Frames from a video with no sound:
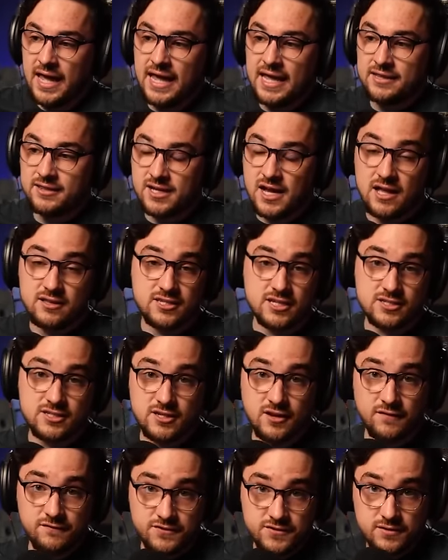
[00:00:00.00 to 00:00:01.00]
In the context
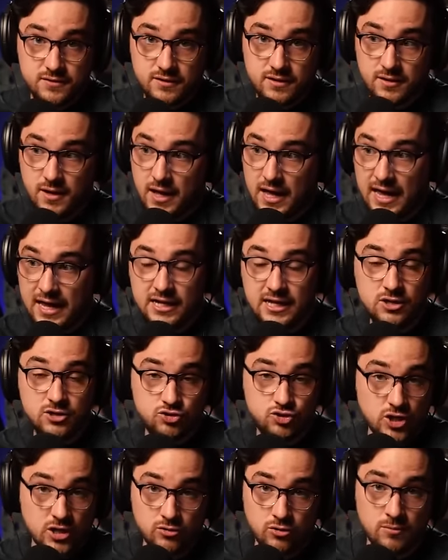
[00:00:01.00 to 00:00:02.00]
of uh, any
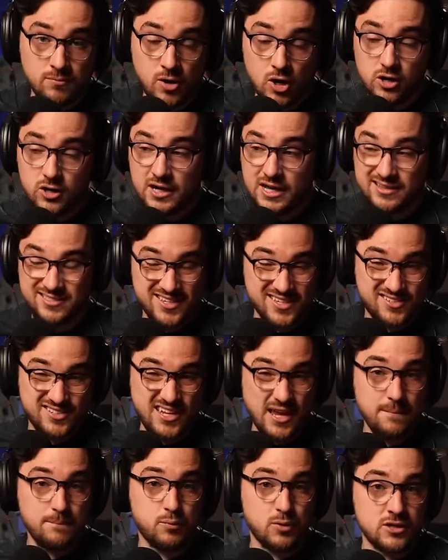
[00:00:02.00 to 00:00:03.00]
general market, the
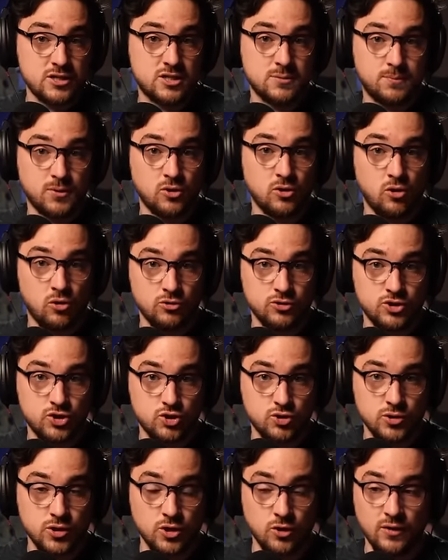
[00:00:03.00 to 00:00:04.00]
same principle holds
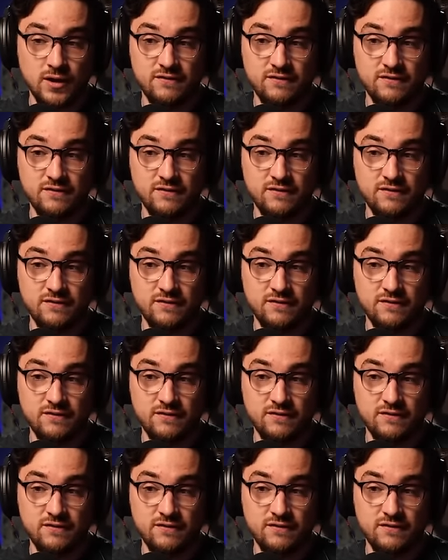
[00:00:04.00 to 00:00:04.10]
true.